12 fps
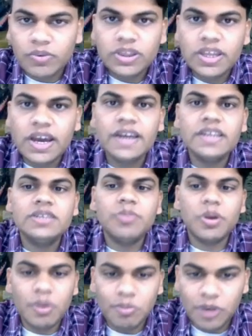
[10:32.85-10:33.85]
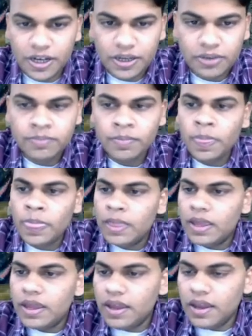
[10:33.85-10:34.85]
with the highest probability.
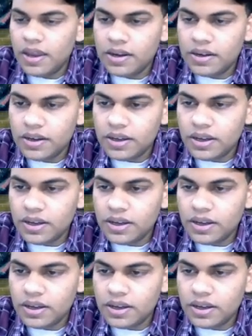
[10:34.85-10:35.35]
And